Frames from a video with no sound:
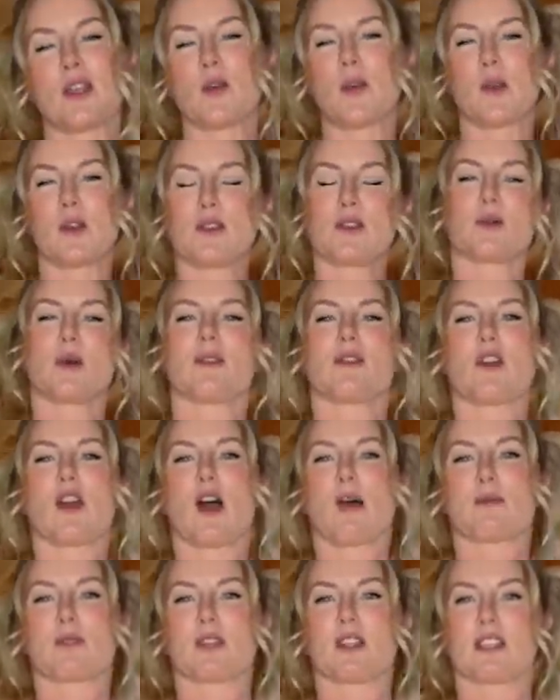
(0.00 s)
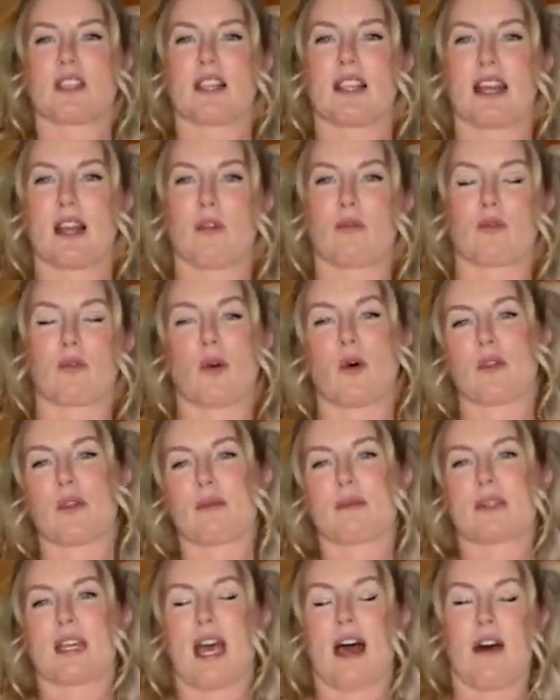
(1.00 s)
you do have the option to like roll
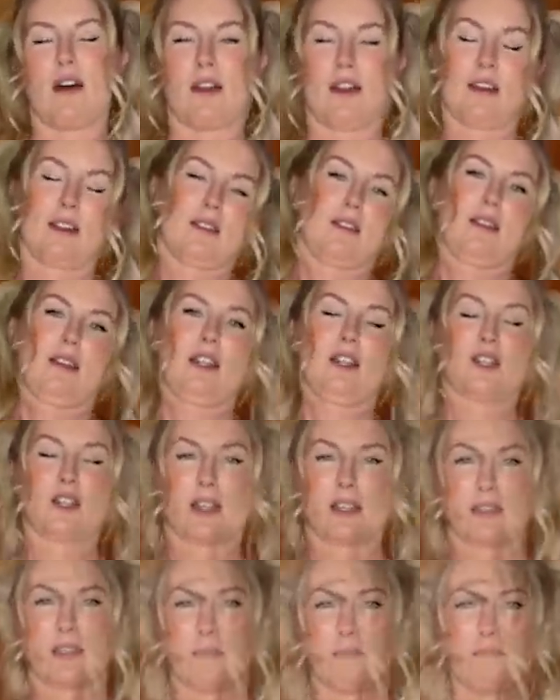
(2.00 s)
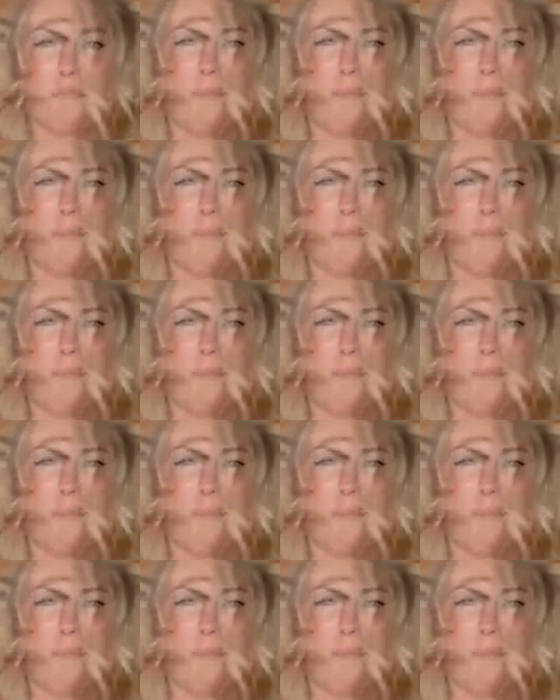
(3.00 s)
them down and adjust them,